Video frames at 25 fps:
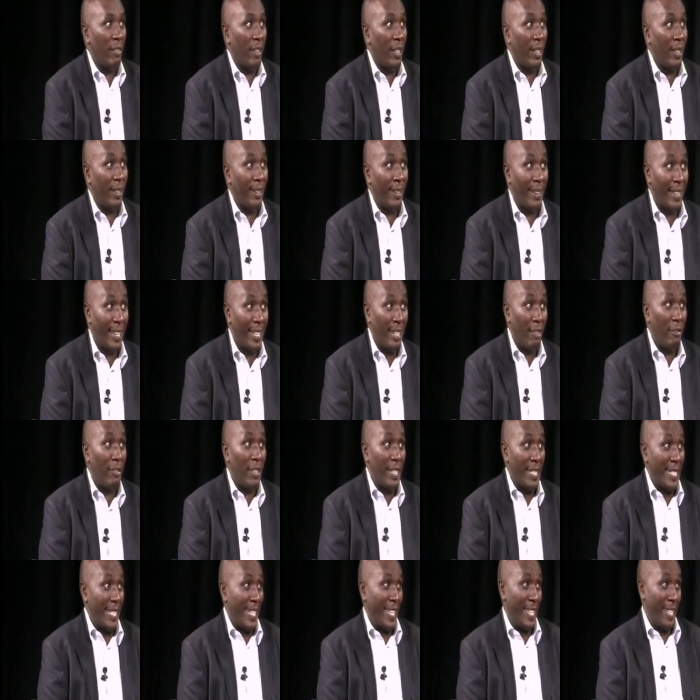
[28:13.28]
can't
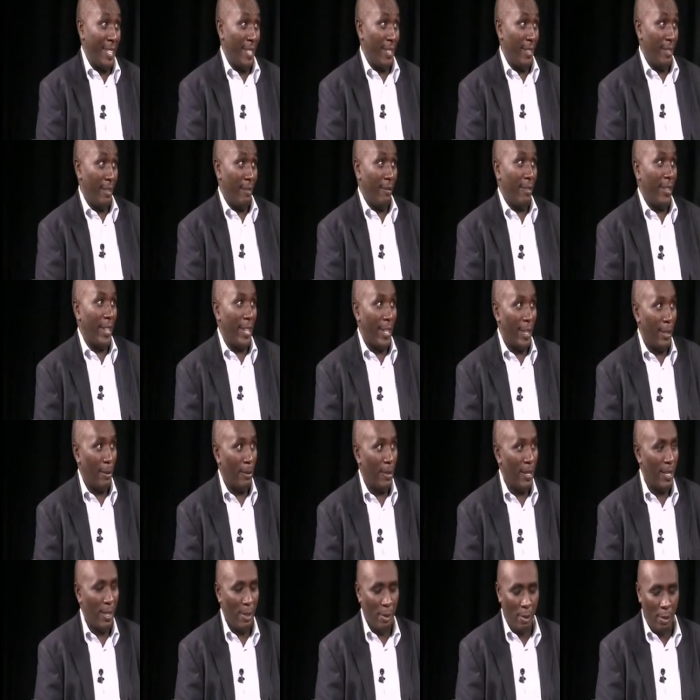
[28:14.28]
even tell if they are the
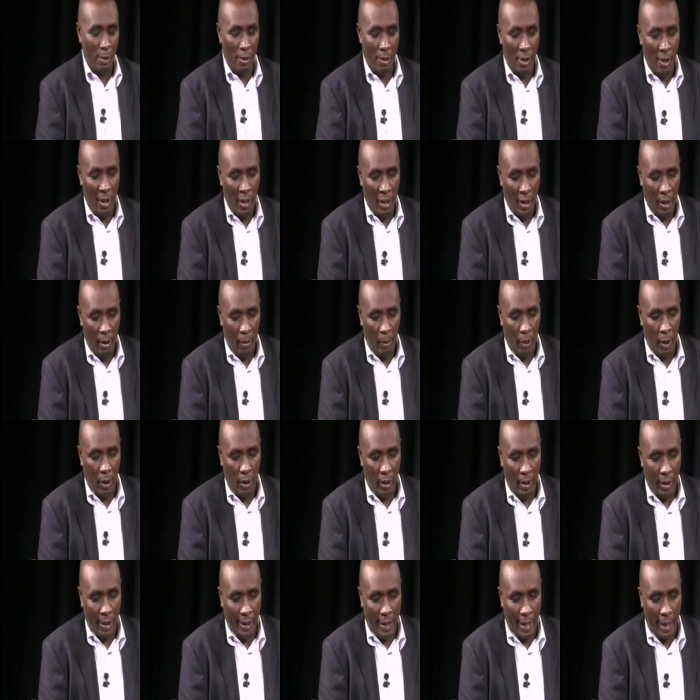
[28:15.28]
ones who
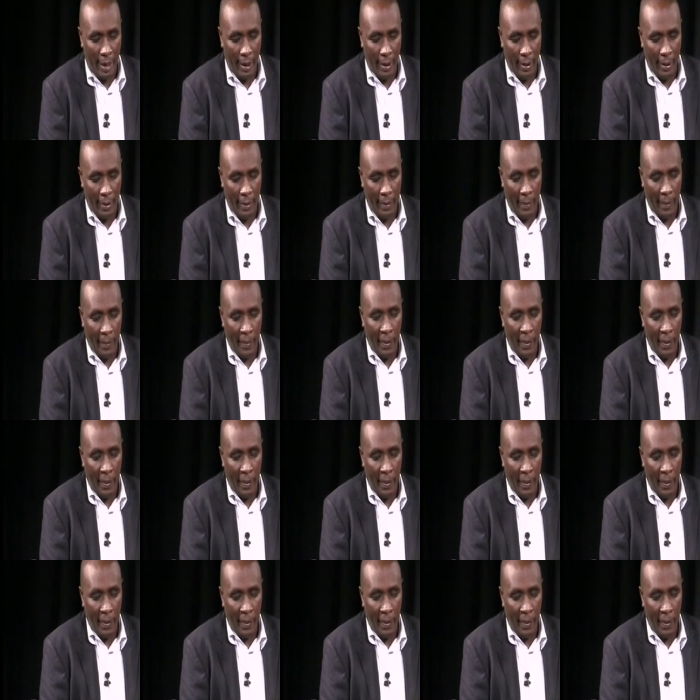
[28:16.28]
produce that,